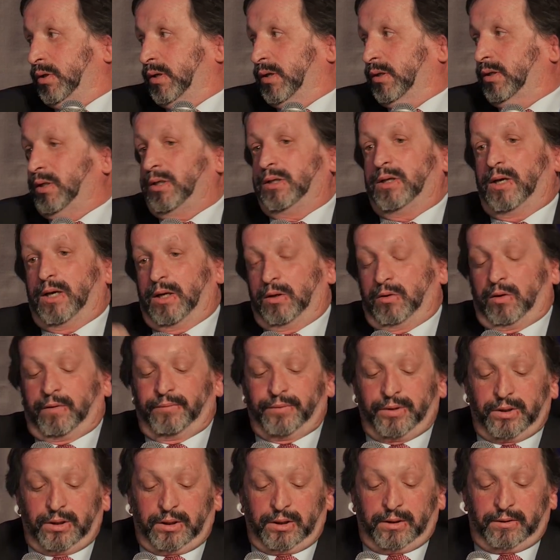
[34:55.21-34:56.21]
and
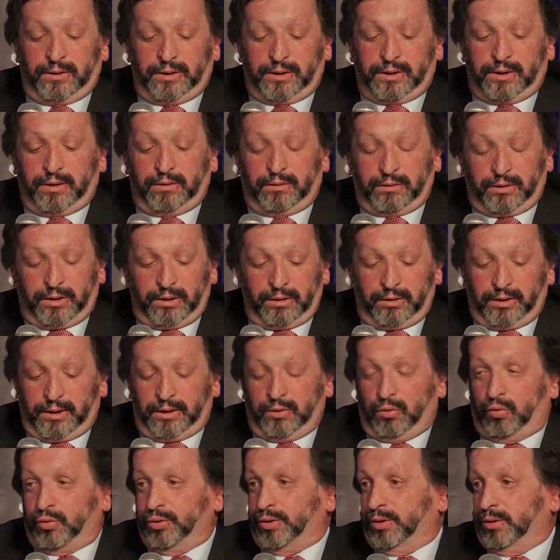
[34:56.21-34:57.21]
obviously skilled
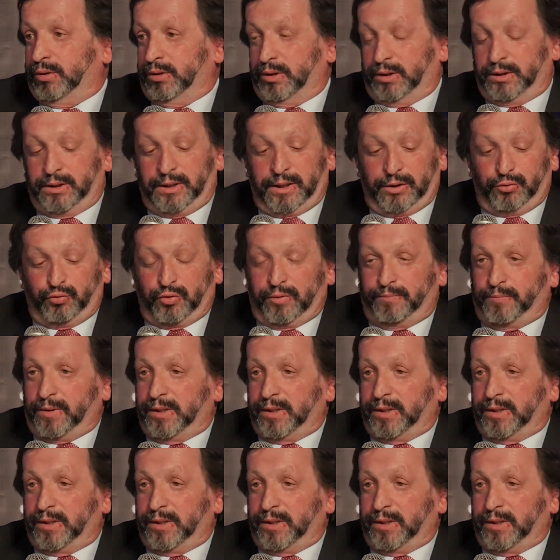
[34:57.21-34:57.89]
in audit, etc.